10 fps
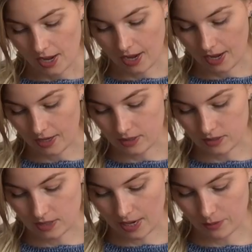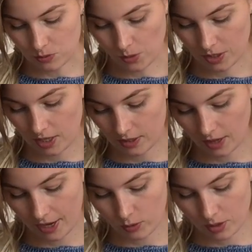And I was working on the
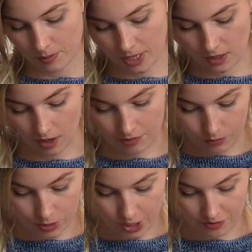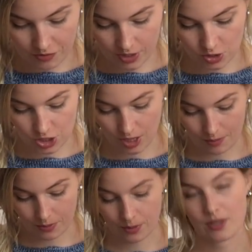I-cord bind-off, which I finished up
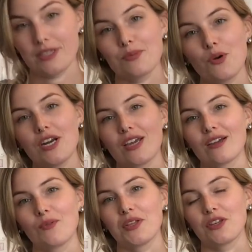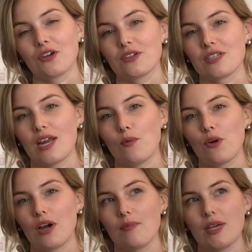this morning when the girls and I
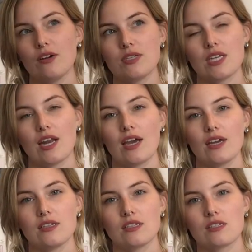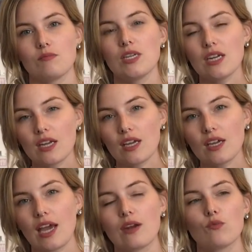woke up. Adri and I did some
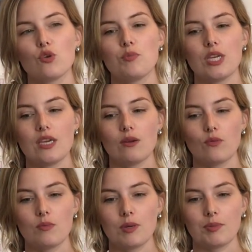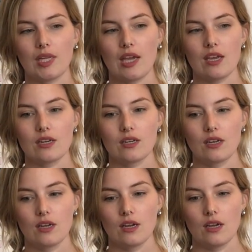knitting, and Ruby played
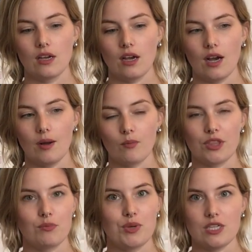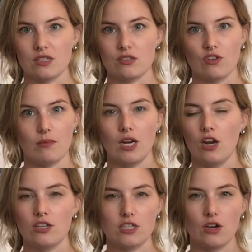with the pieces from a
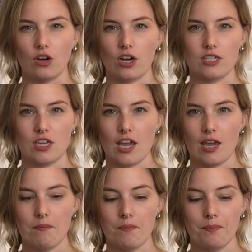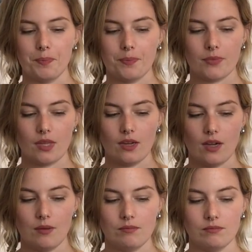Lotti Corati game.
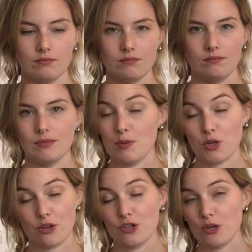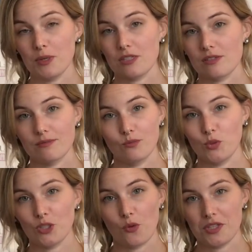I'm sure you Germans
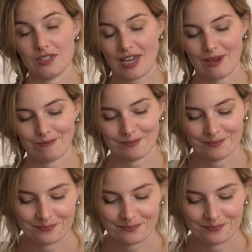will know this game.